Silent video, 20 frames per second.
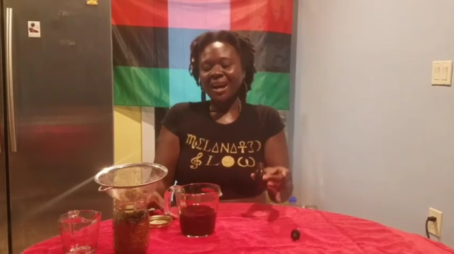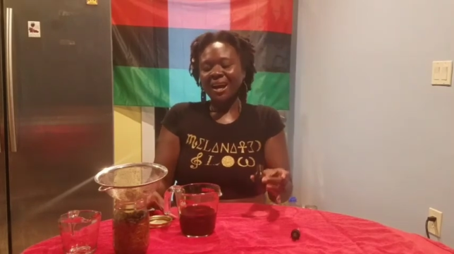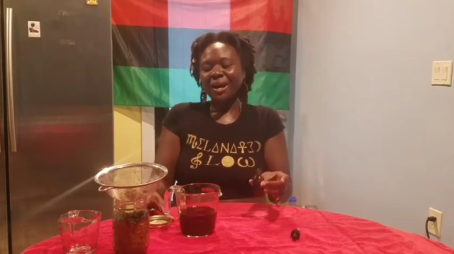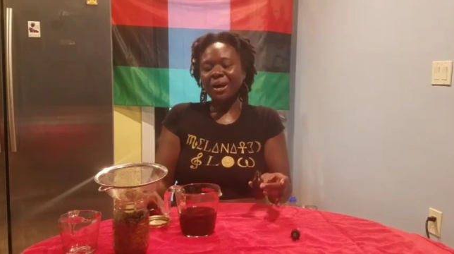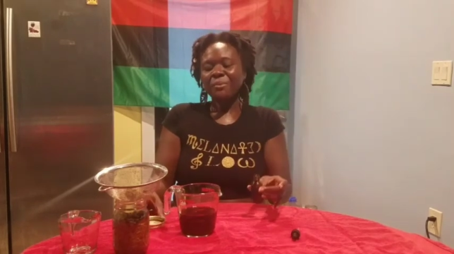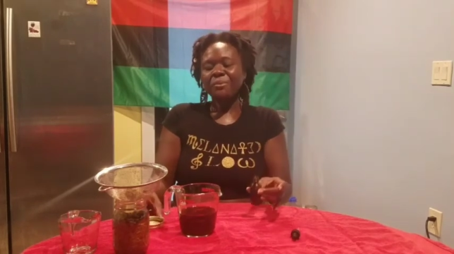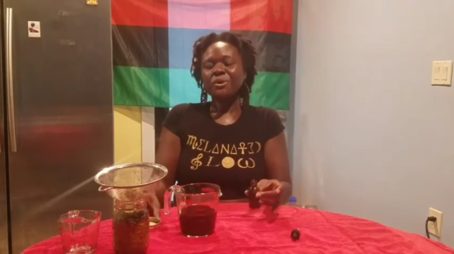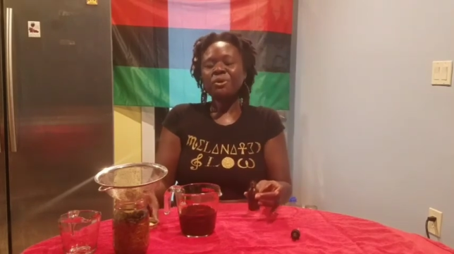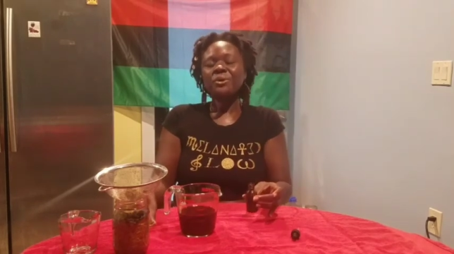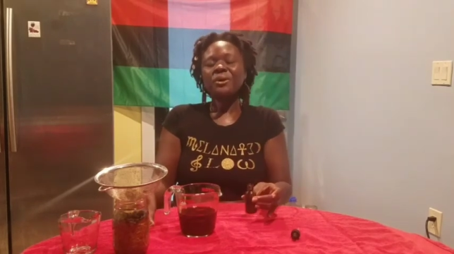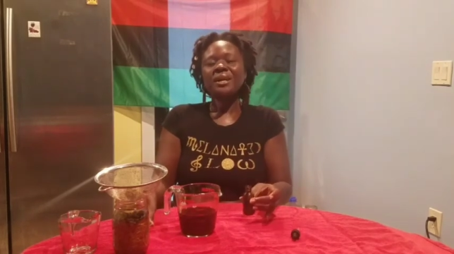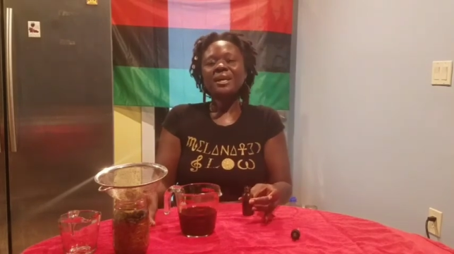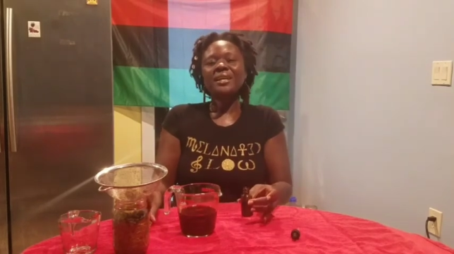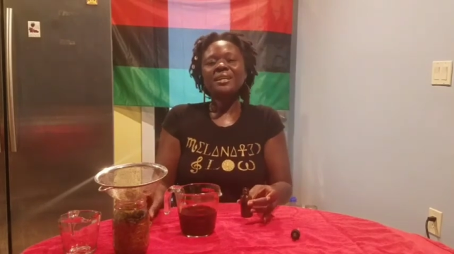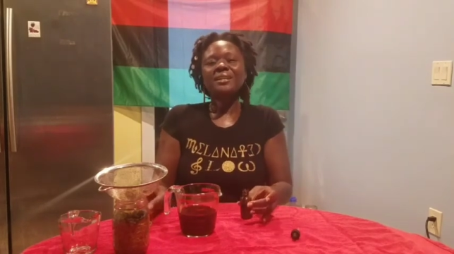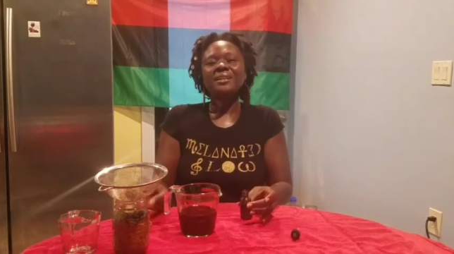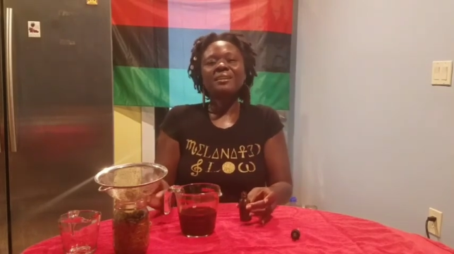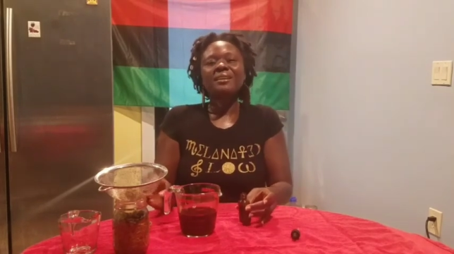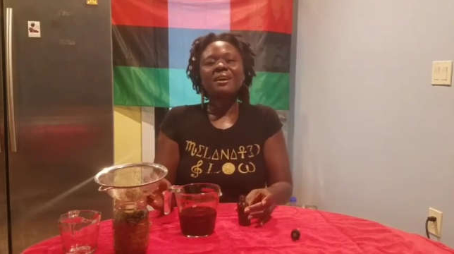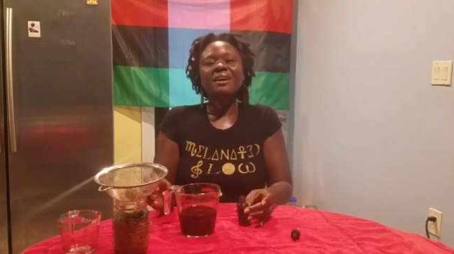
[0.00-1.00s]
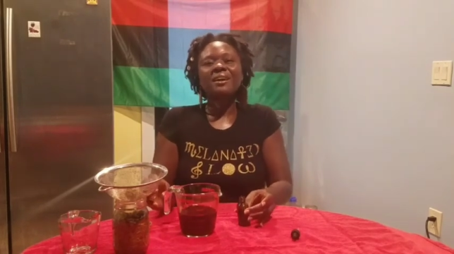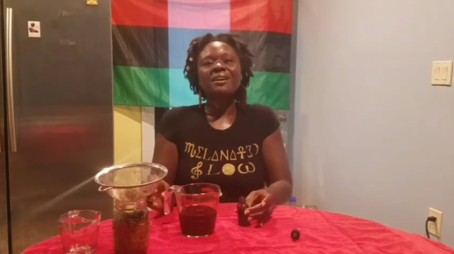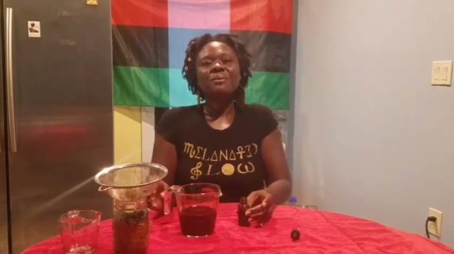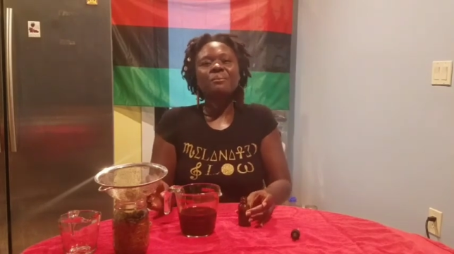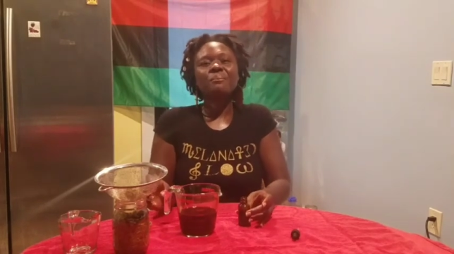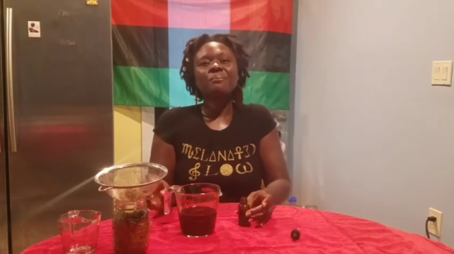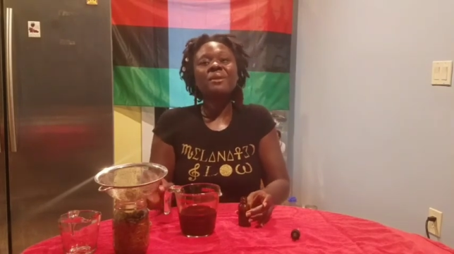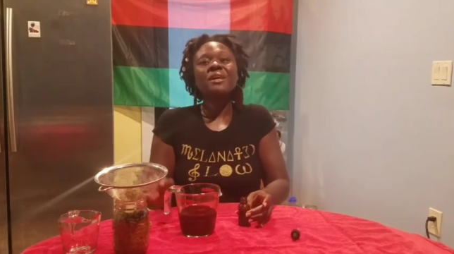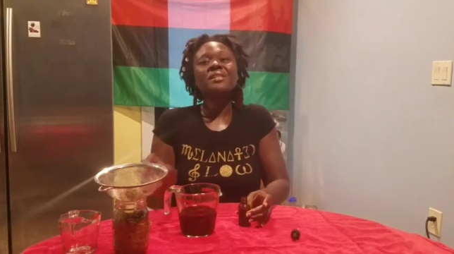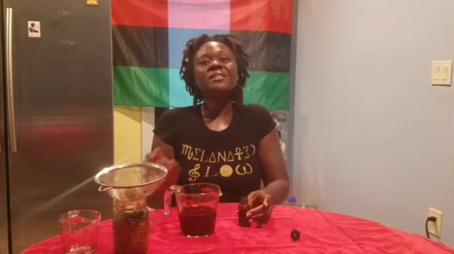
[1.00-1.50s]
You can
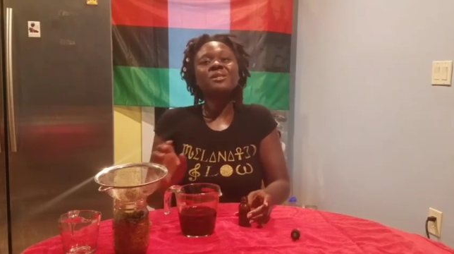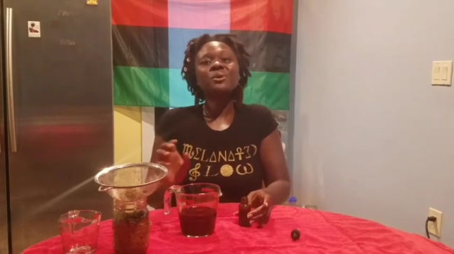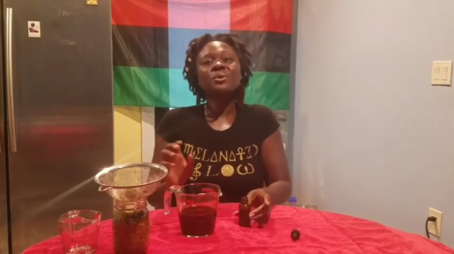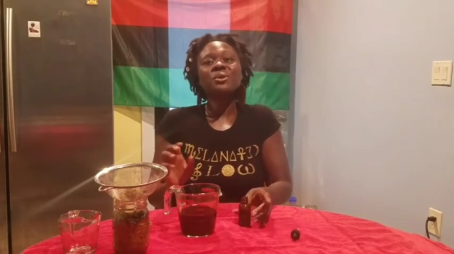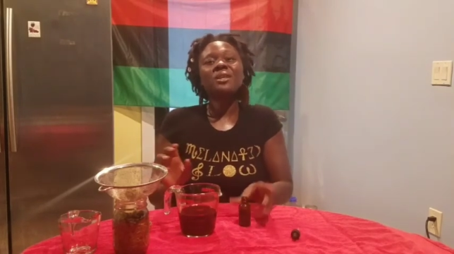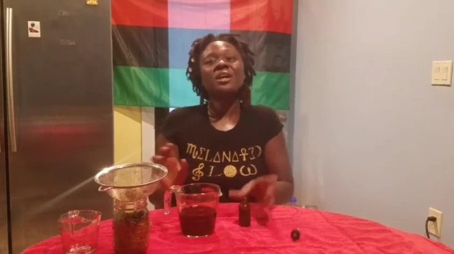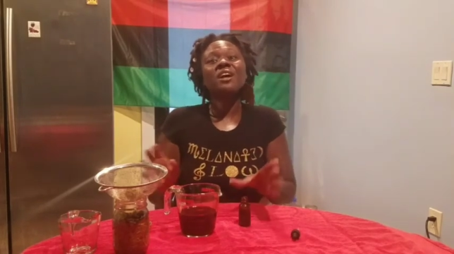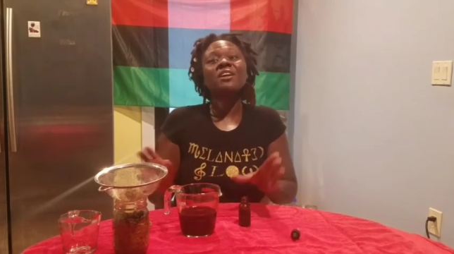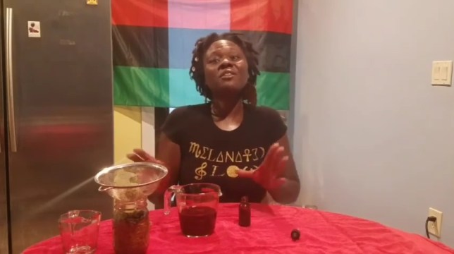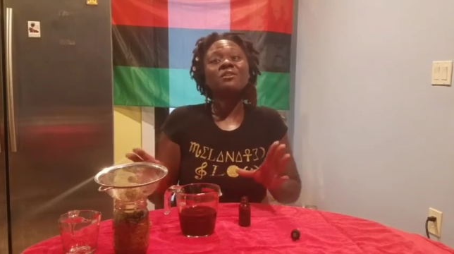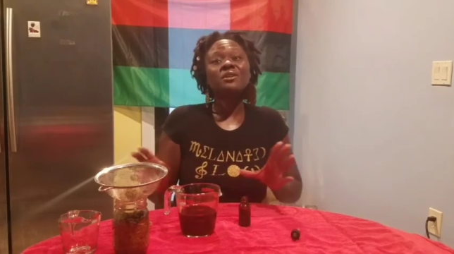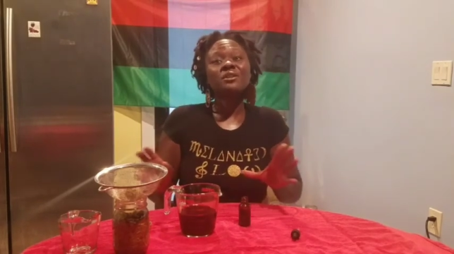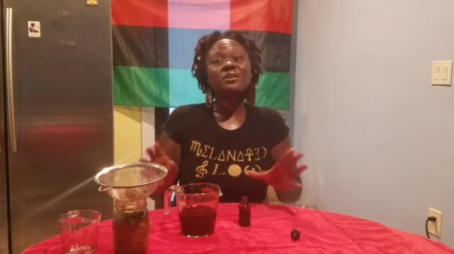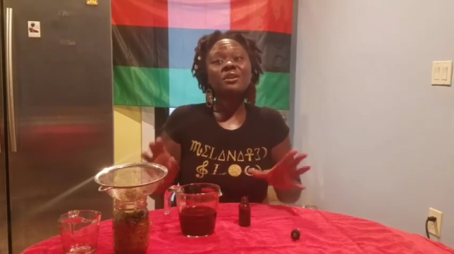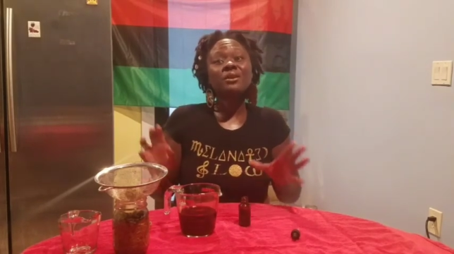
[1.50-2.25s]
mix it with other